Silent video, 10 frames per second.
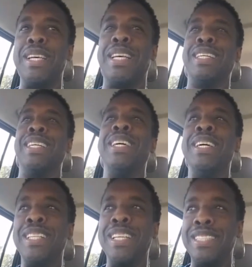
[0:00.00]
this
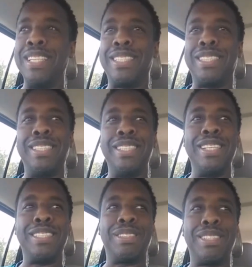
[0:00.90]
this this,
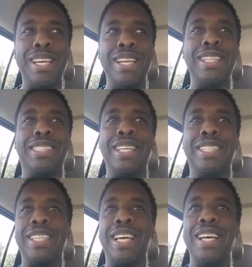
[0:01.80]
this CNN
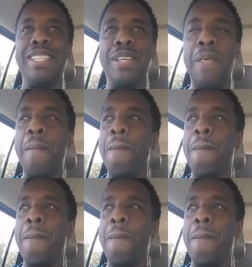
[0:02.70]
chick says,